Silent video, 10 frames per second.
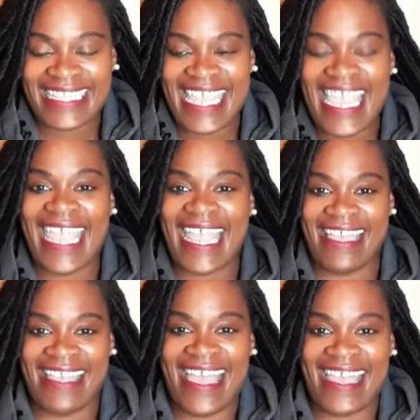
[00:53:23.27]
dang,
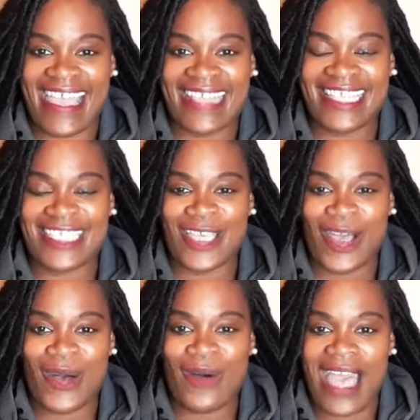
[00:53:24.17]
I got this goal.